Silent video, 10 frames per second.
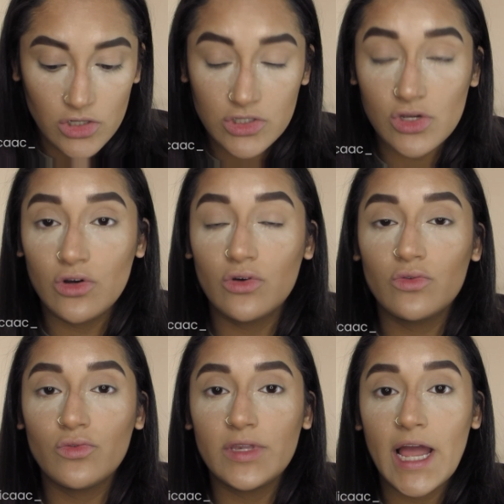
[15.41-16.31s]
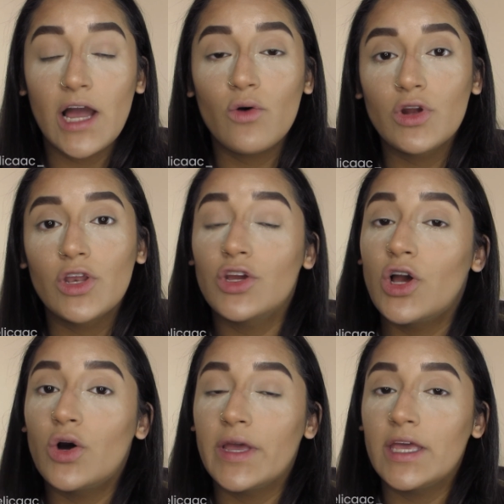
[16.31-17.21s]
So now we're gonna
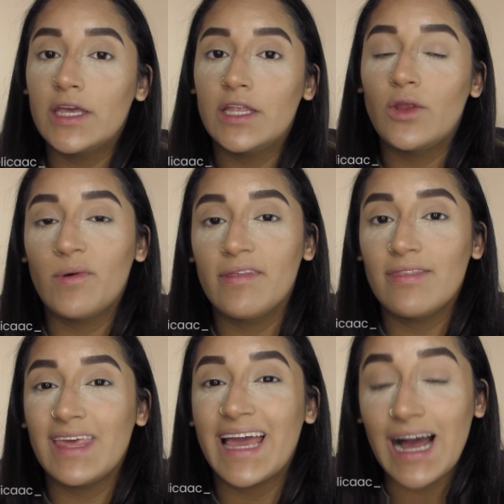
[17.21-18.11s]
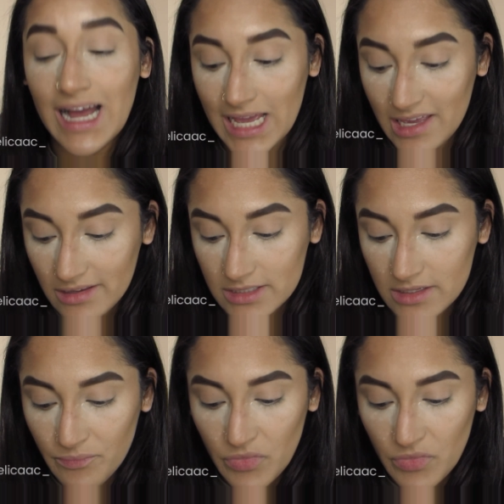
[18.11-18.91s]
go in with the eyes.